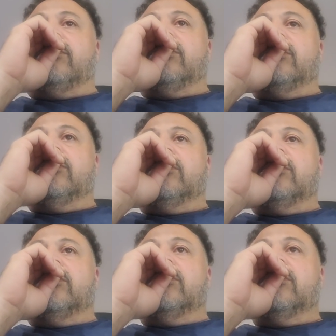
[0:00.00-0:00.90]

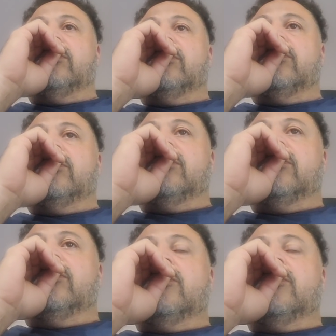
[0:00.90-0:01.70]
No one is speaking in this clip.